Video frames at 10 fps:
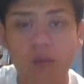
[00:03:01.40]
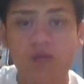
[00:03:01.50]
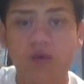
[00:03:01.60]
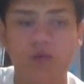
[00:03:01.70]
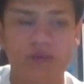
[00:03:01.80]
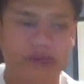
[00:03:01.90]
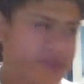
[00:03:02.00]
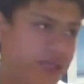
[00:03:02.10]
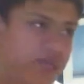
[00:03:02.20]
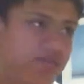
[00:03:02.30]

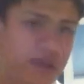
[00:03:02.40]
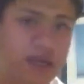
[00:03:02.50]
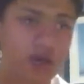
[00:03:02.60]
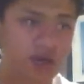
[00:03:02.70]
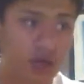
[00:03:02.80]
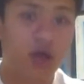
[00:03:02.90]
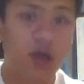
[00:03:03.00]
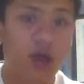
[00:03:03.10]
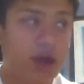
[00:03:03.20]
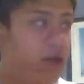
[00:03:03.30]
appropriate death for the character.
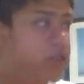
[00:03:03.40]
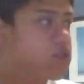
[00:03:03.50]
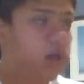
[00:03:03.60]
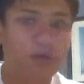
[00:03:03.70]
It